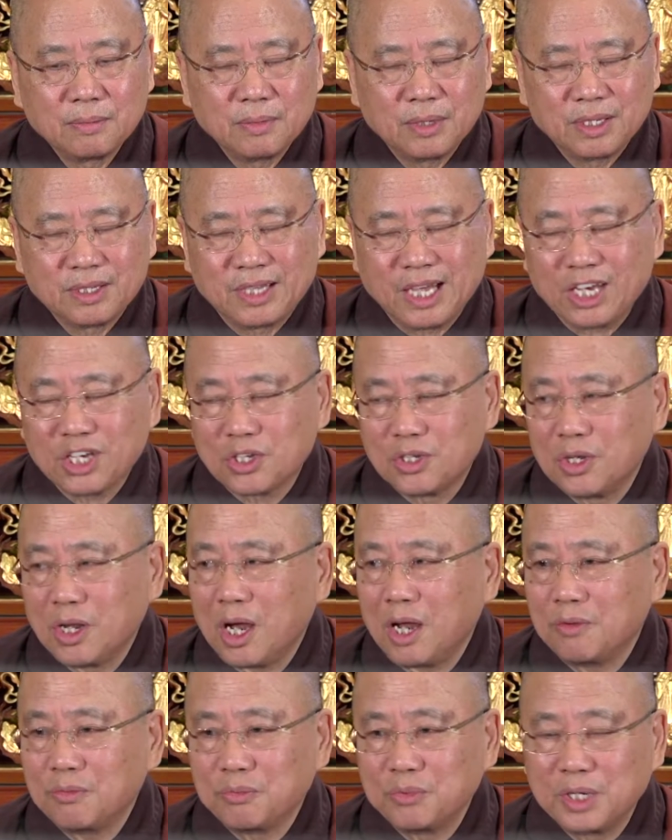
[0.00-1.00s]
that's
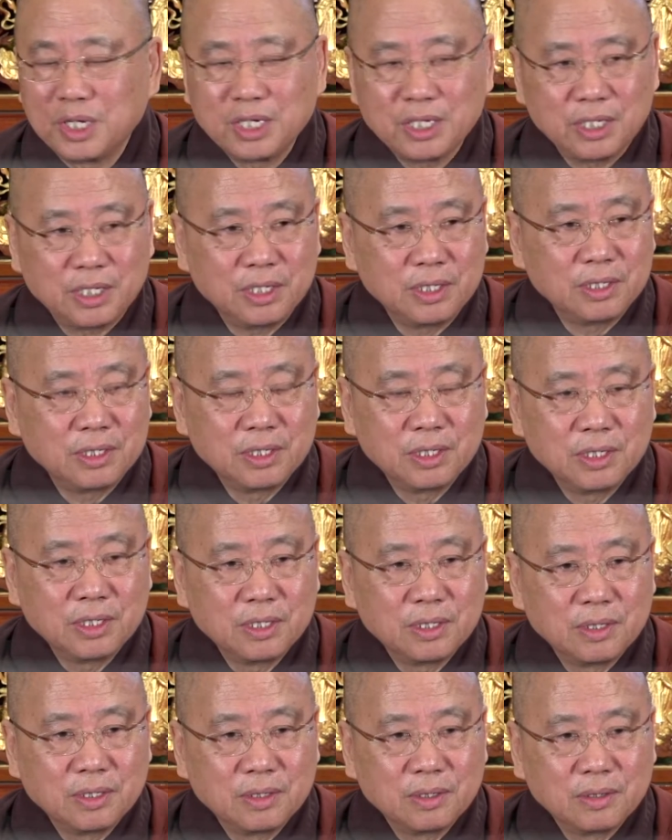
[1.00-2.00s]
not really
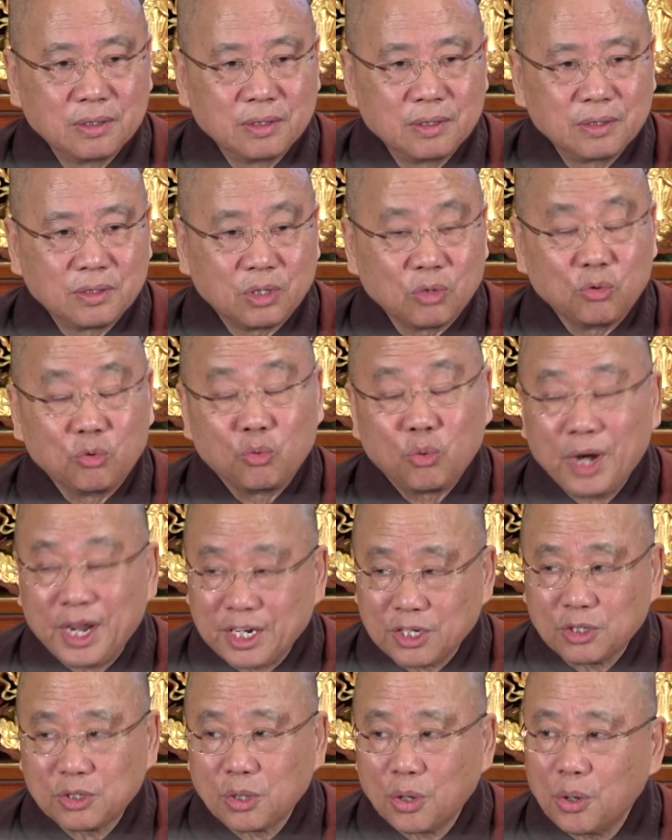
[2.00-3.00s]
the
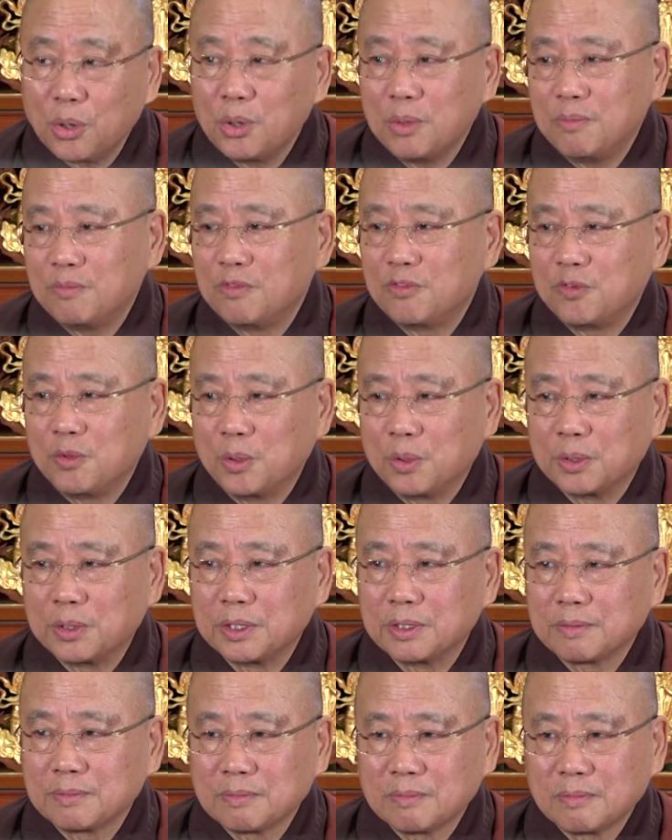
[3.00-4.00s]
right term for
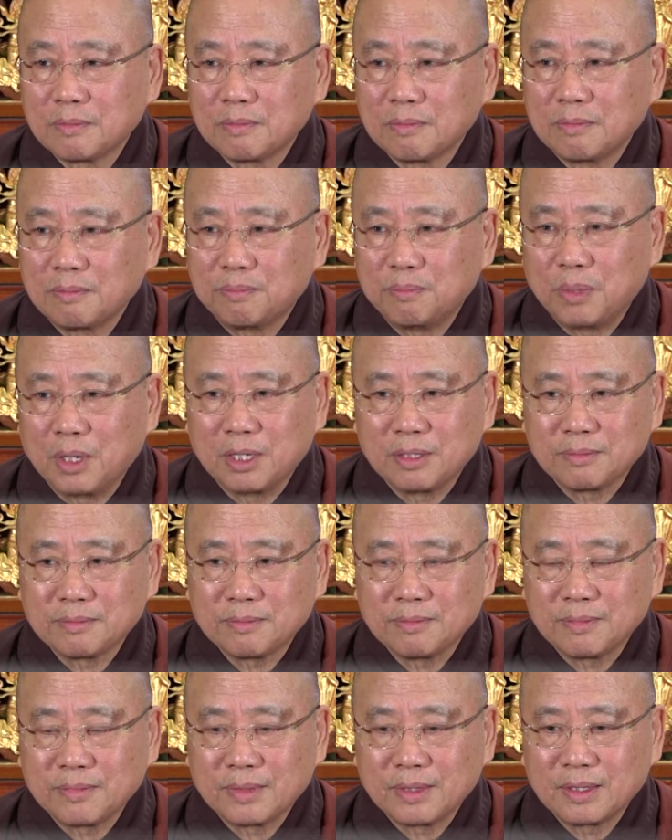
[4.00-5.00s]
it.
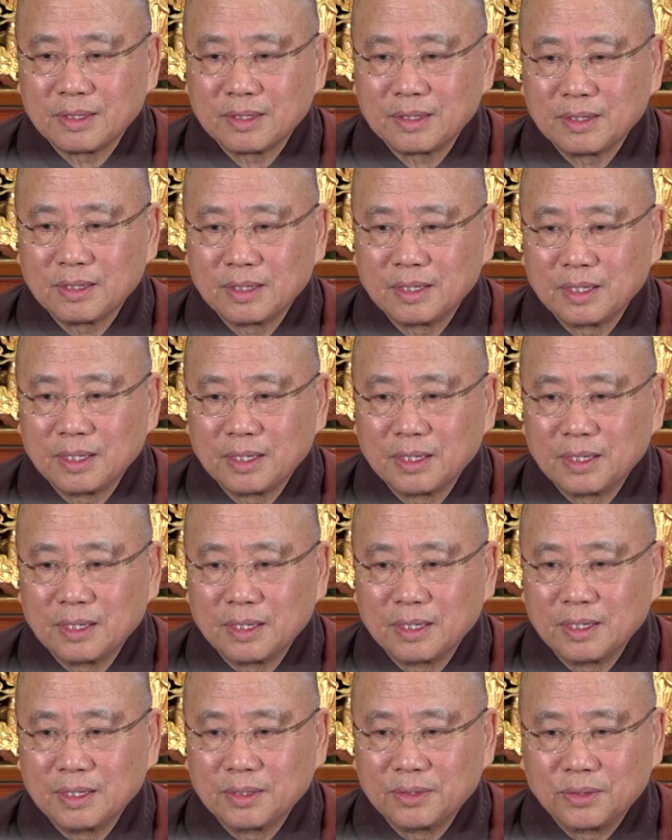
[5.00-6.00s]
But
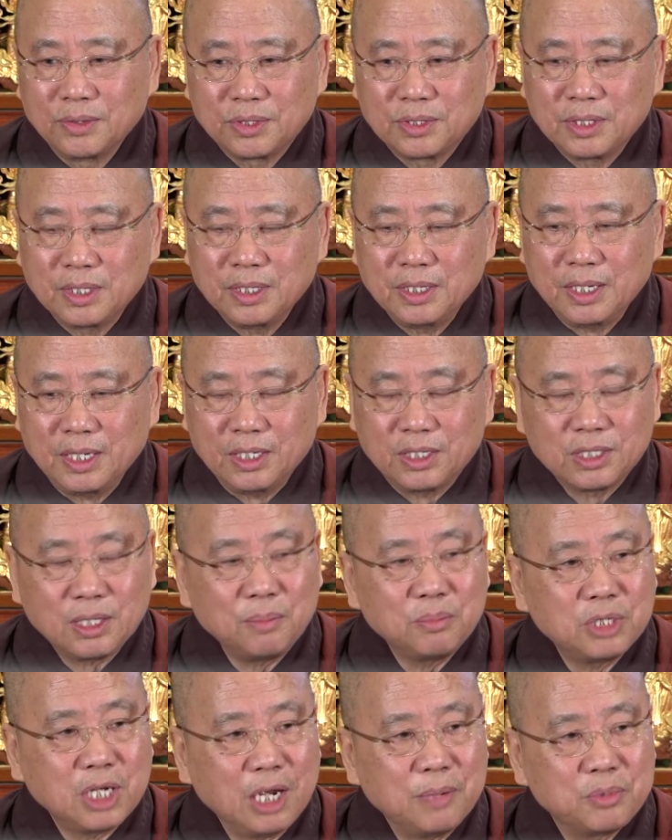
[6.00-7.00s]
you see, it's
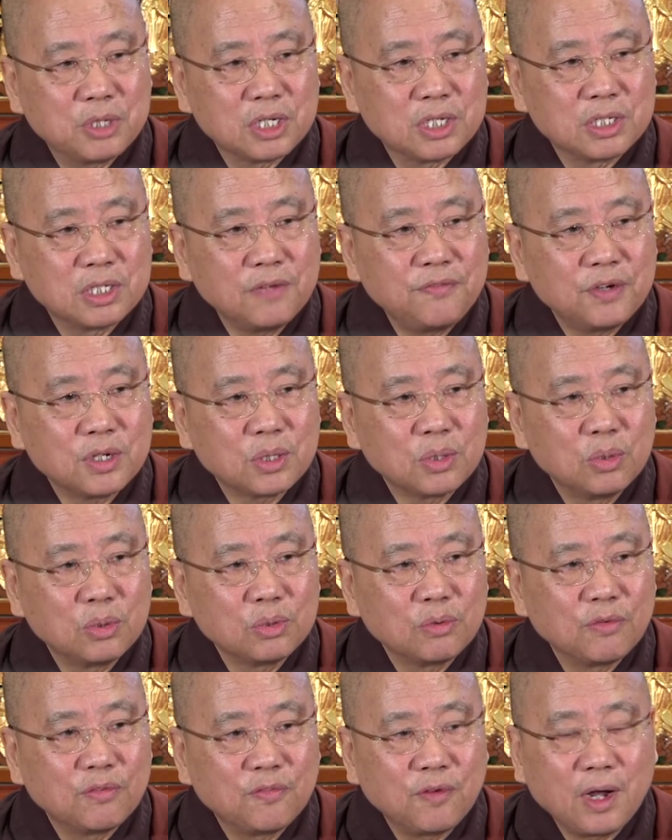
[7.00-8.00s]
sometimes it's
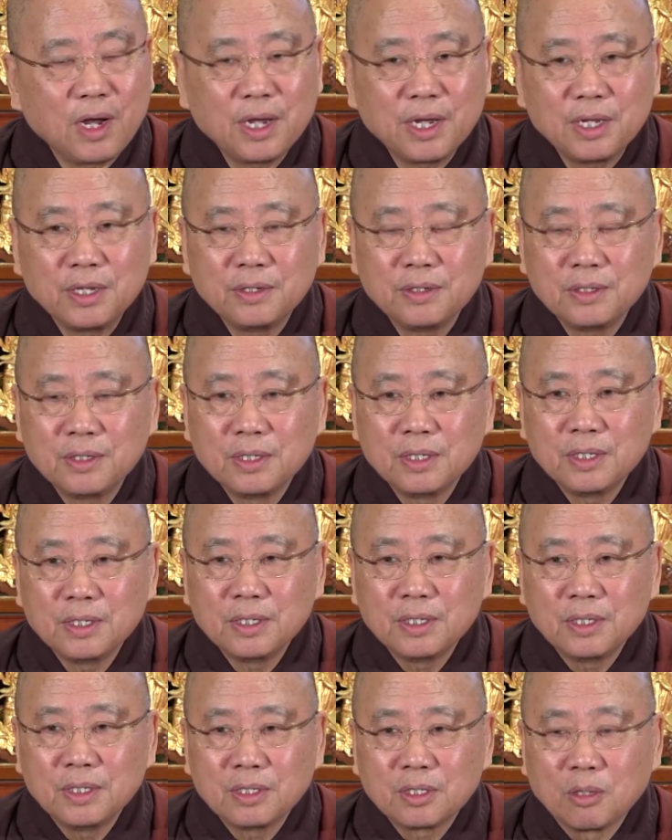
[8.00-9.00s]
difficult to find
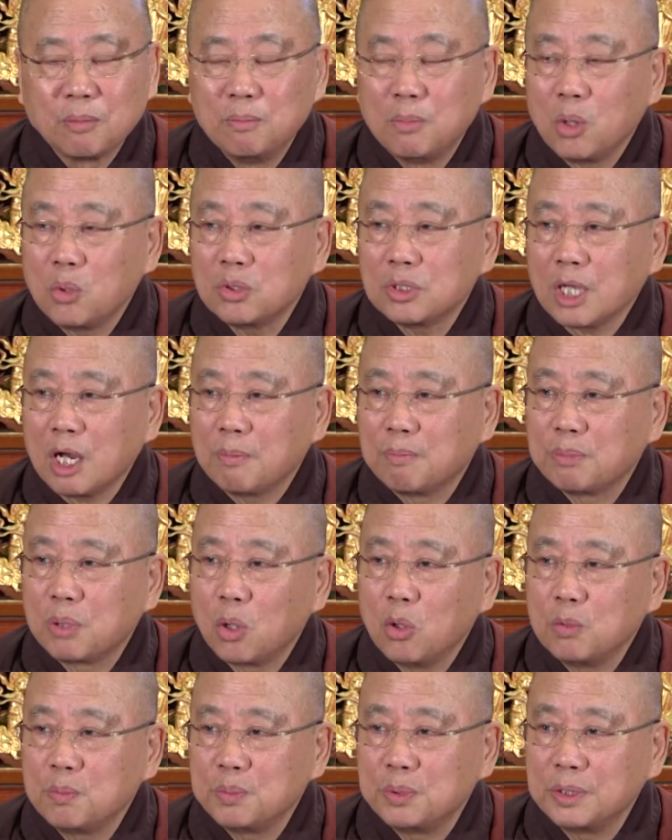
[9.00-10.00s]
the most
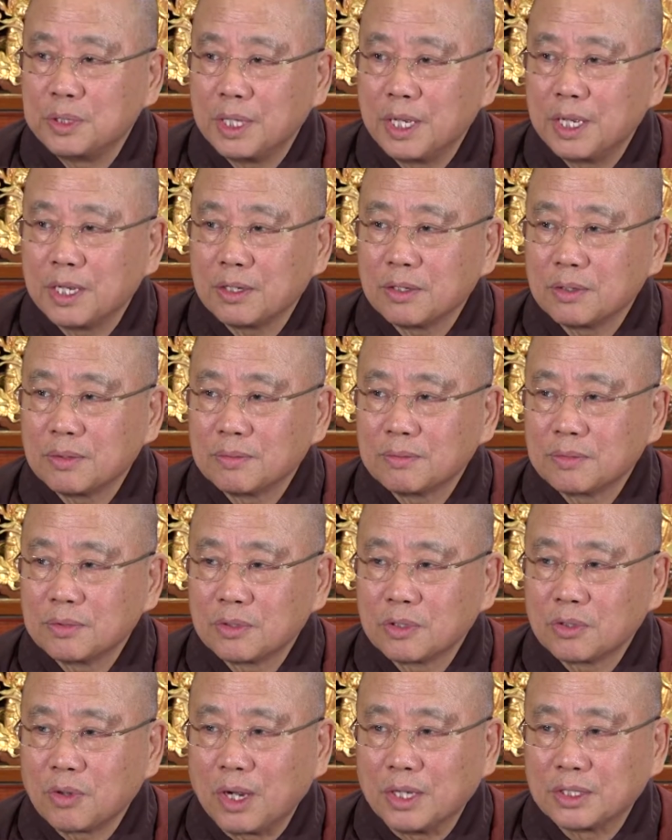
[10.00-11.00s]
appropriate
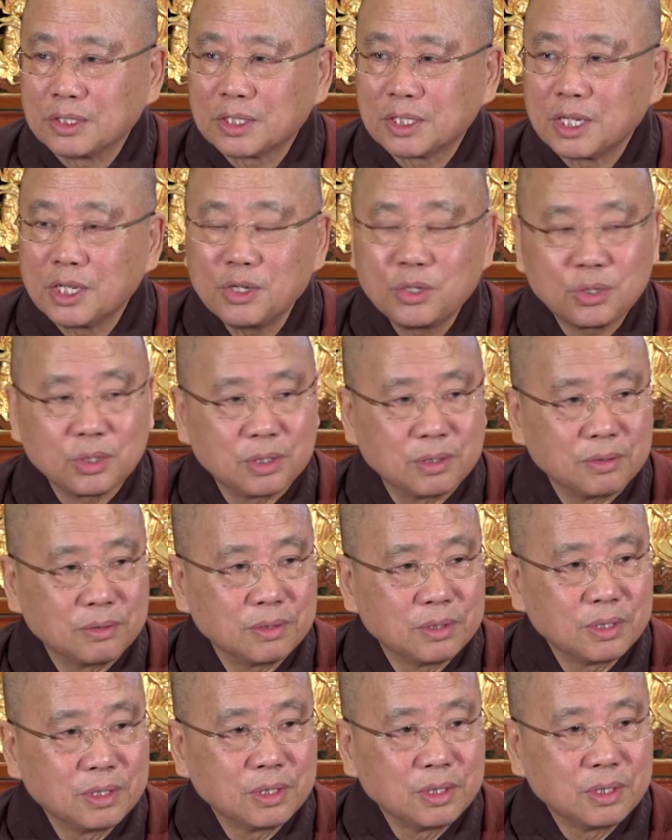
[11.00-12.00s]
translation